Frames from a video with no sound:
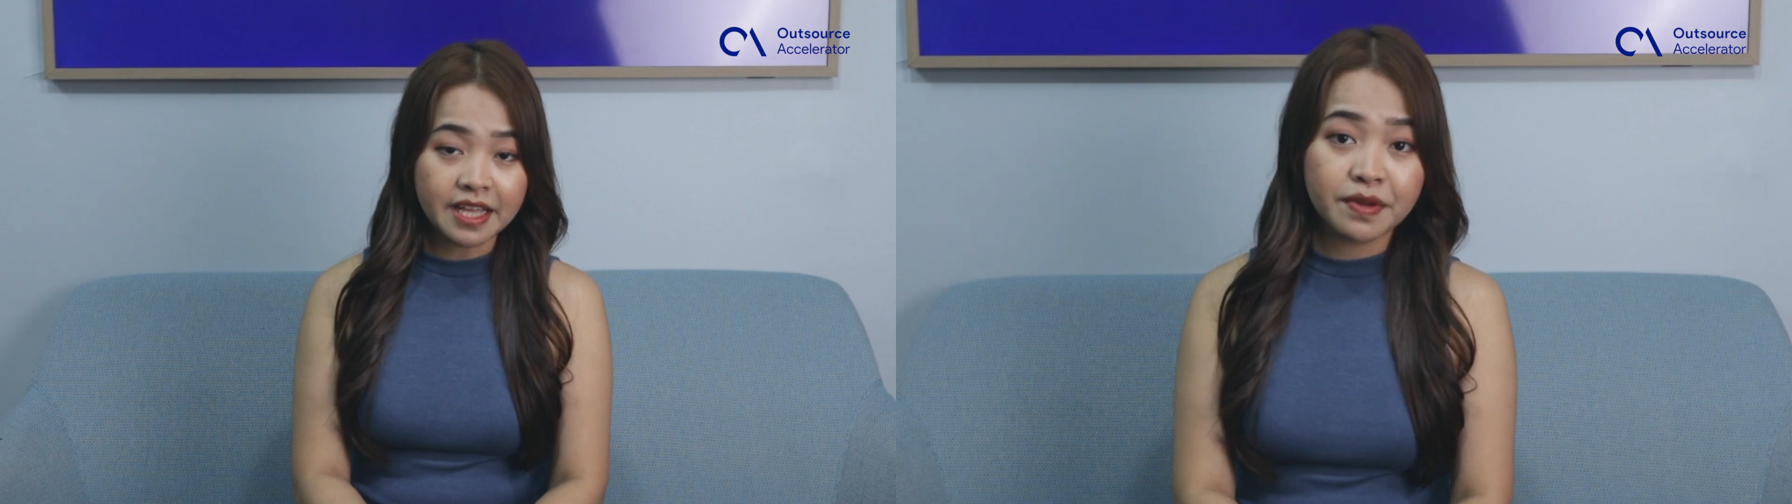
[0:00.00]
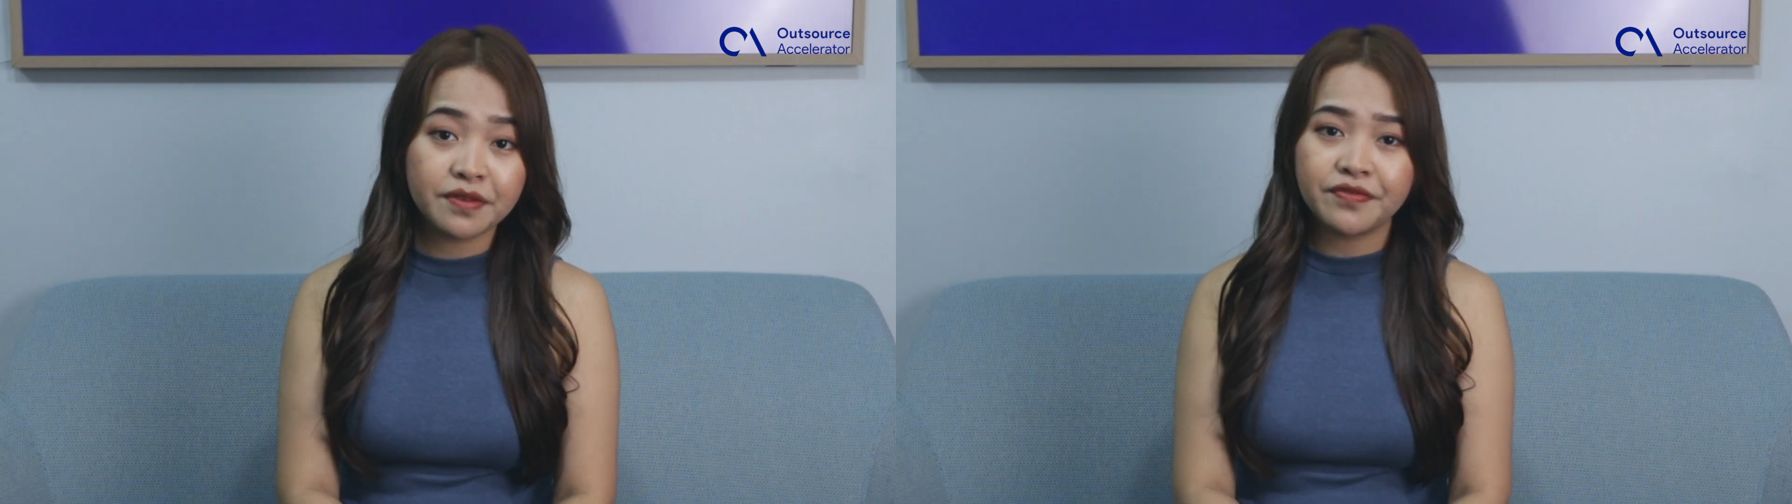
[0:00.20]

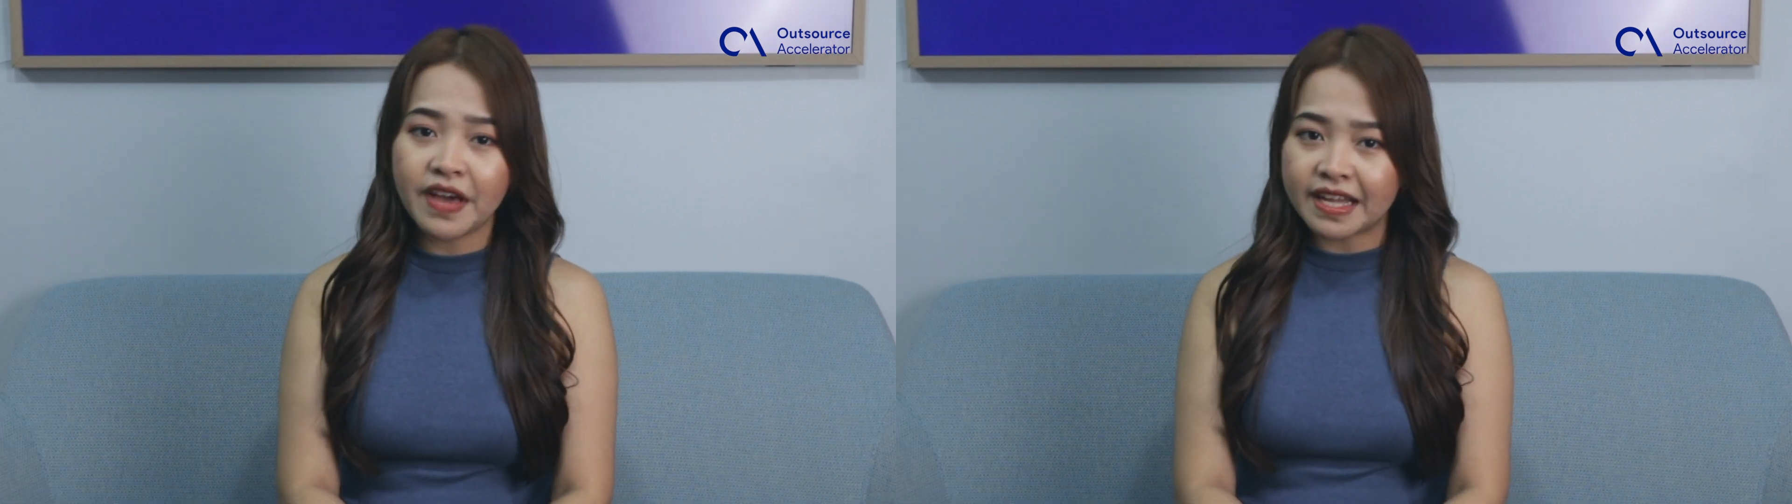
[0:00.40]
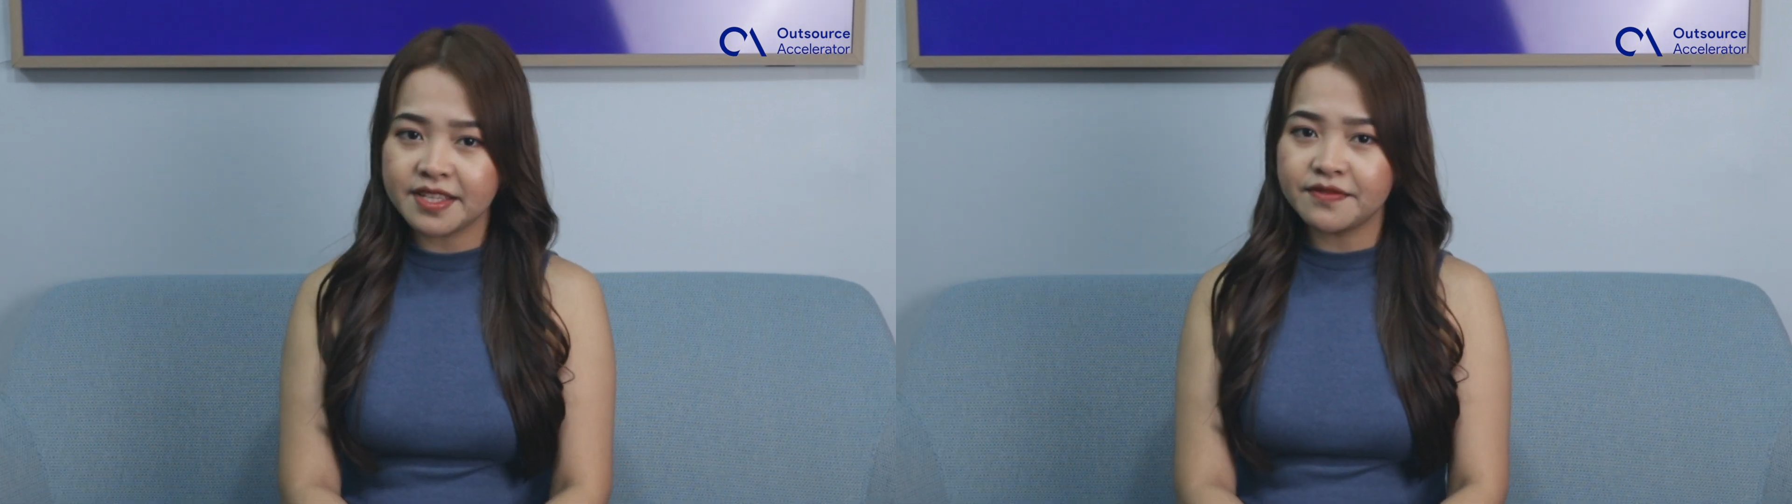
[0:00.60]
but
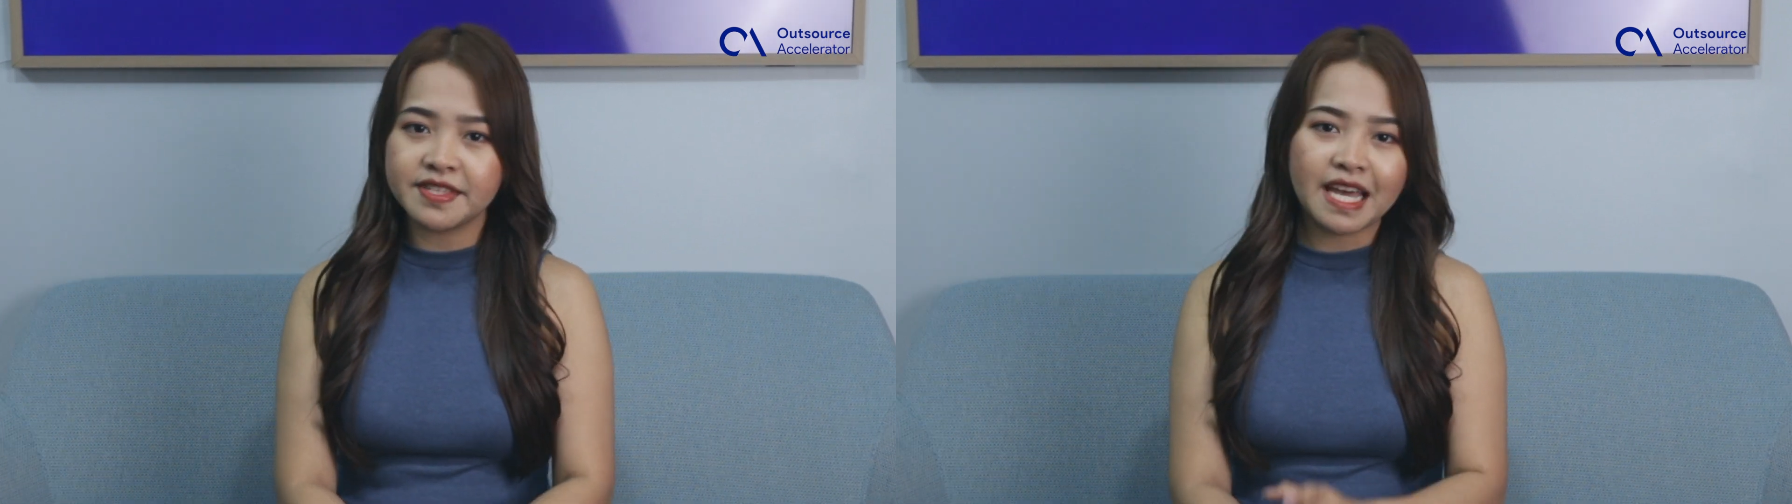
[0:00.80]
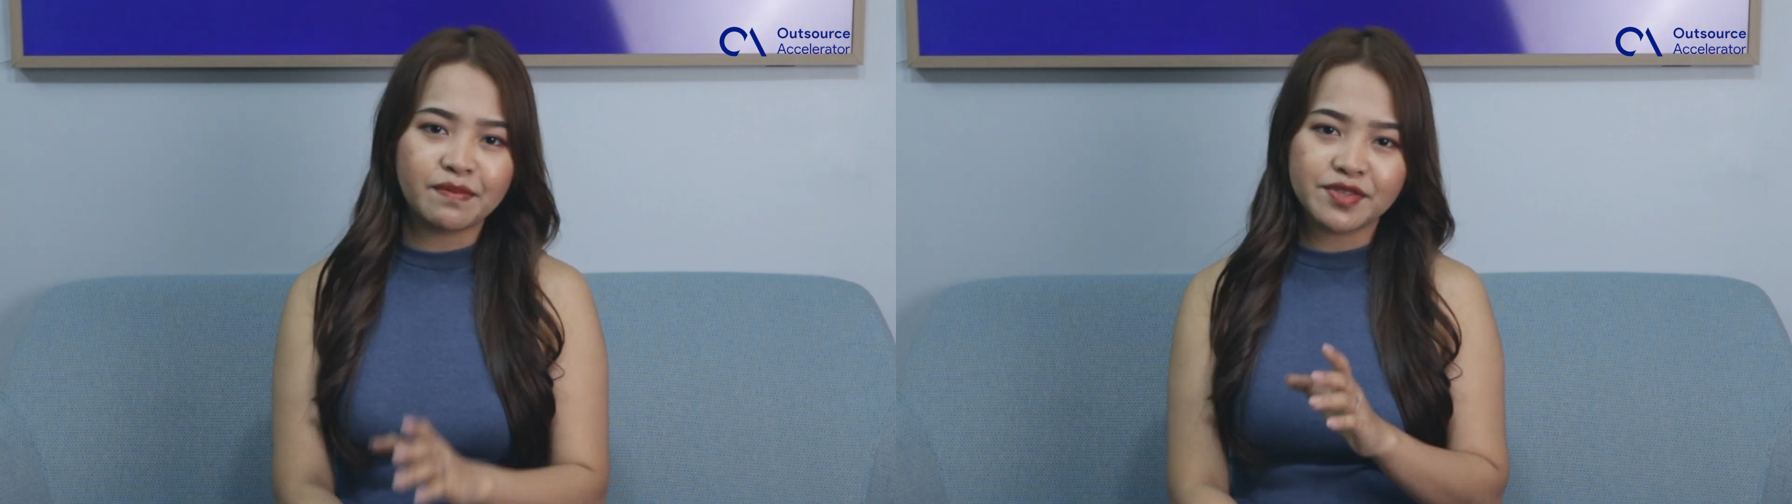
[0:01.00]
effective
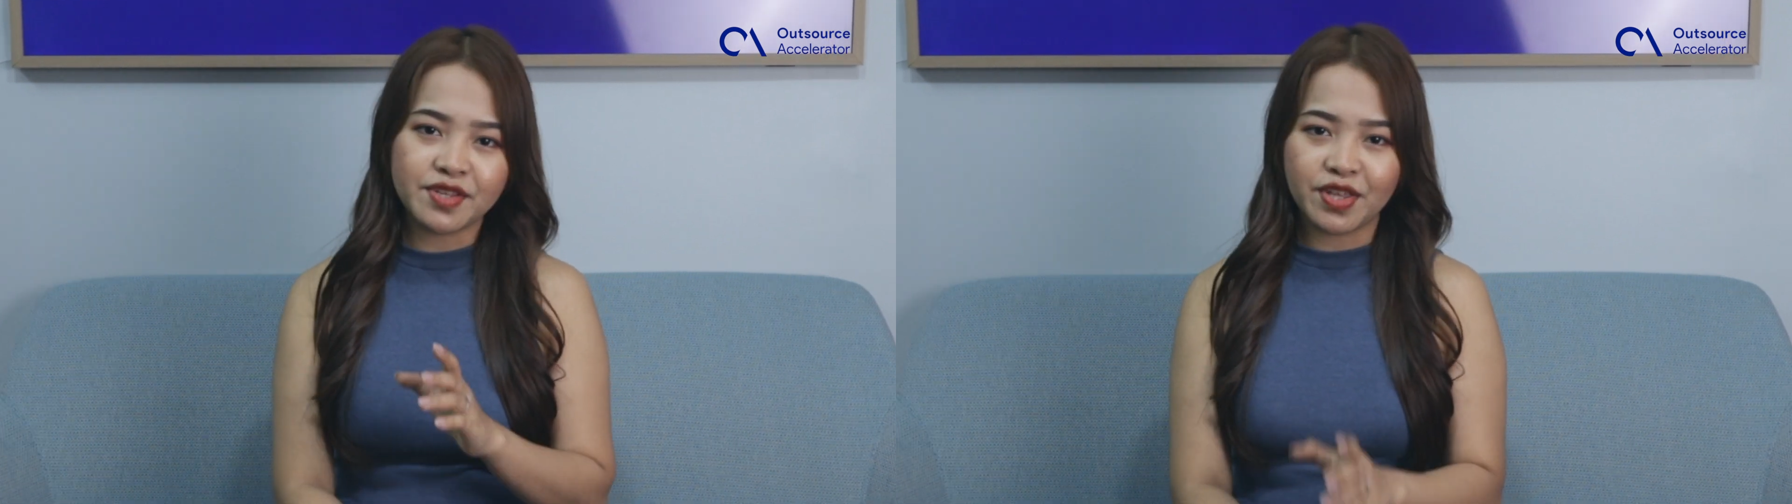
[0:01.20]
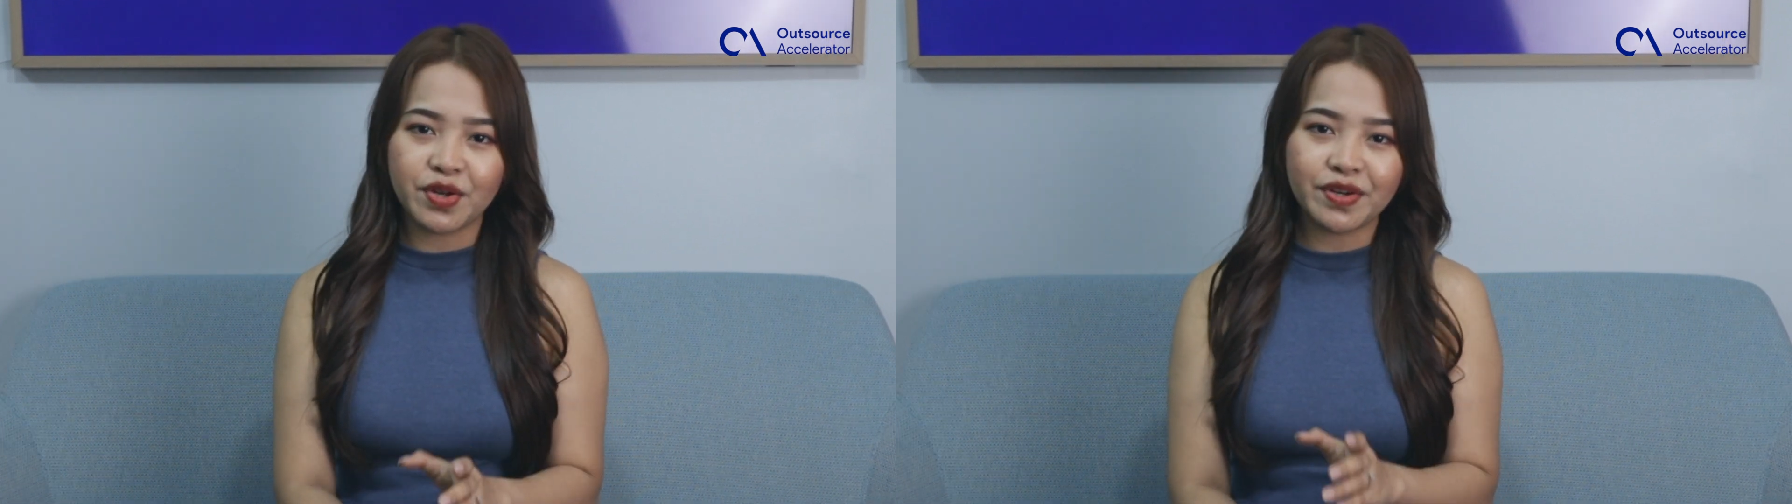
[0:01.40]

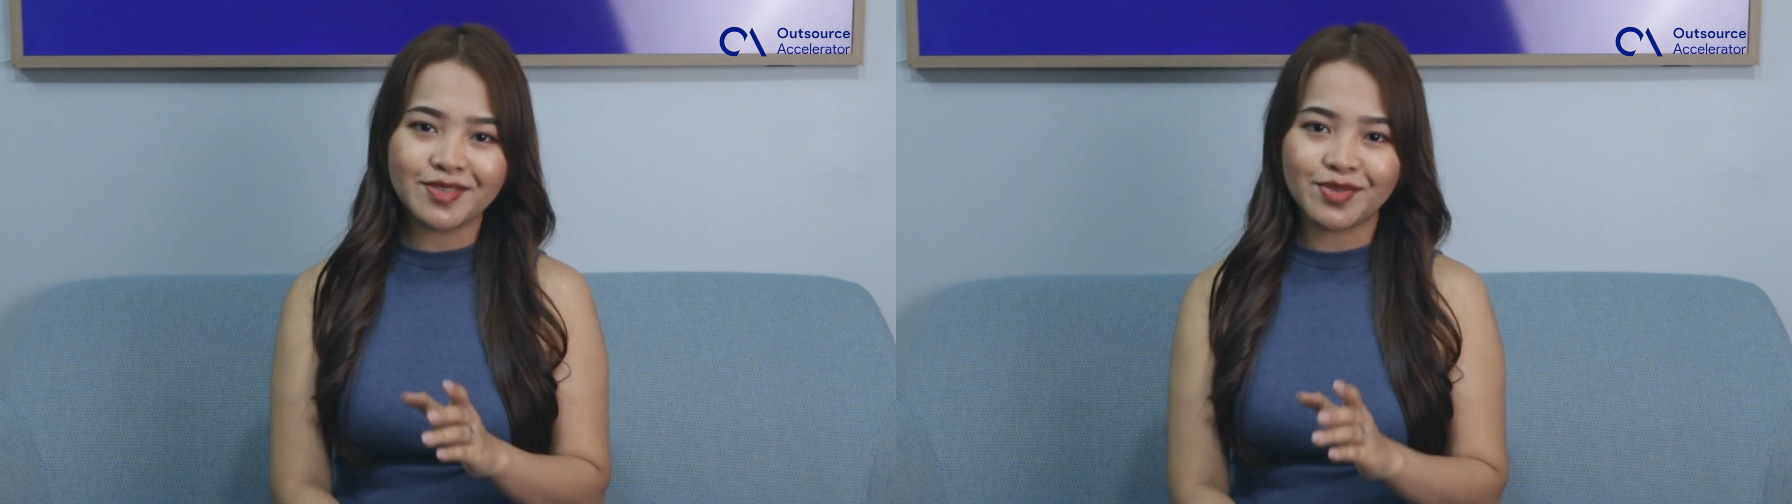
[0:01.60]
cybersecurity